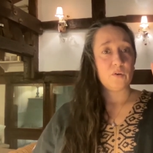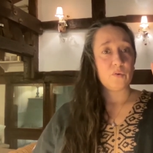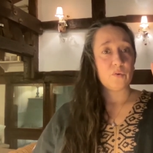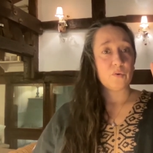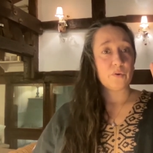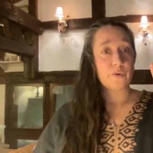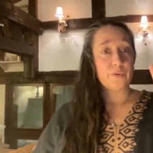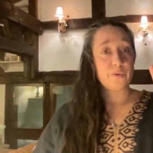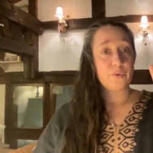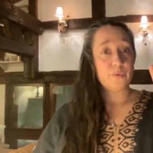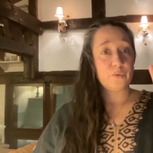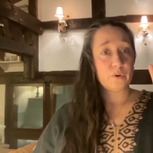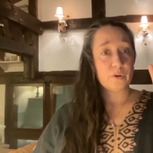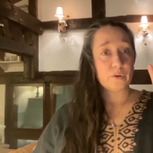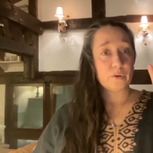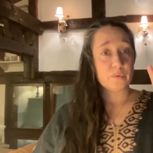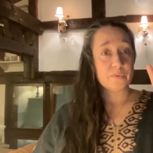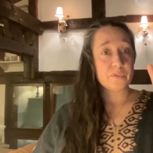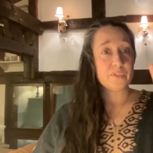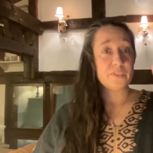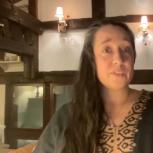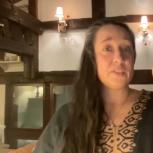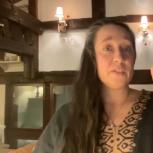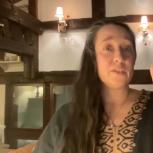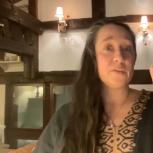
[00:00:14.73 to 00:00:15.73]
or you are
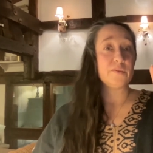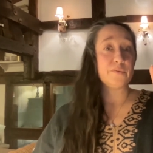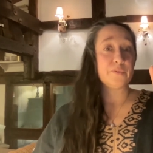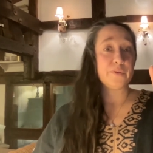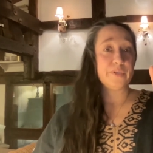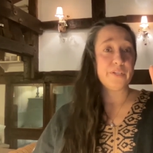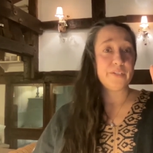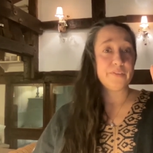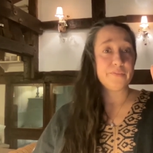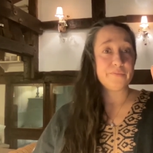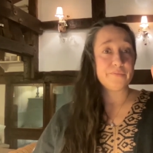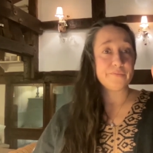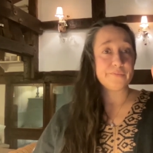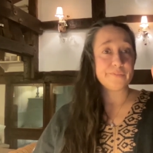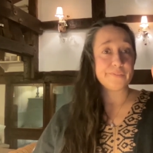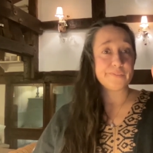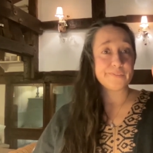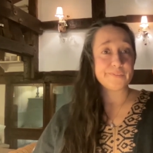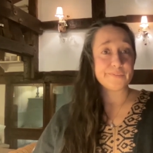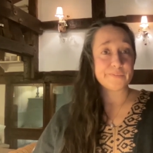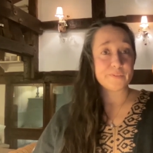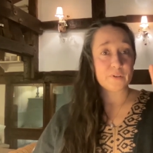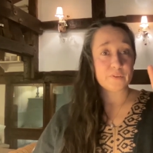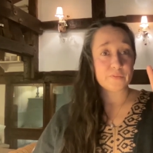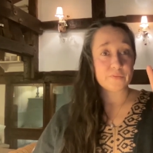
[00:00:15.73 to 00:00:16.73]
with the grief
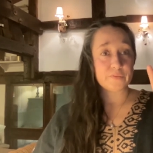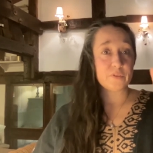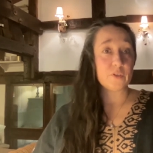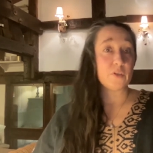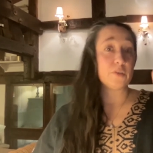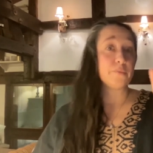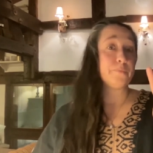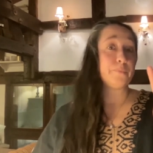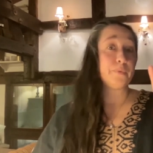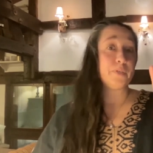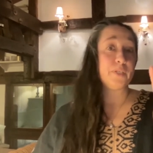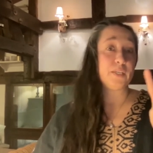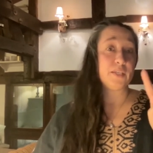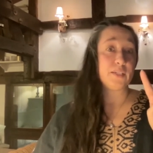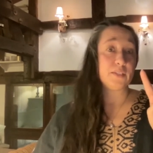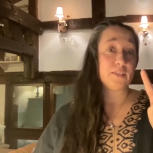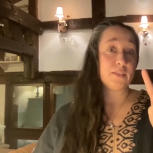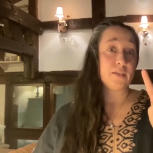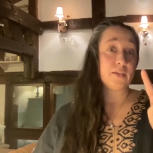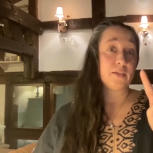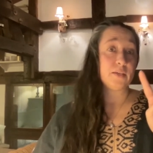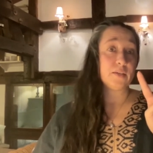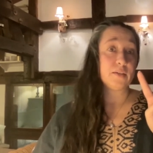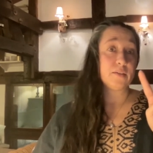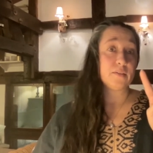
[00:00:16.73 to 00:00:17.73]
of not
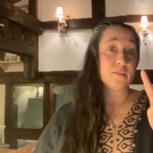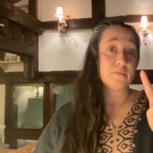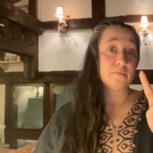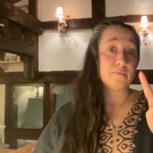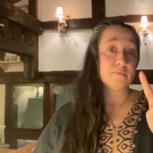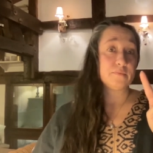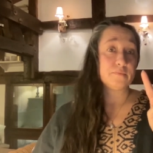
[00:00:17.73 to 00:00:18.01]
being there.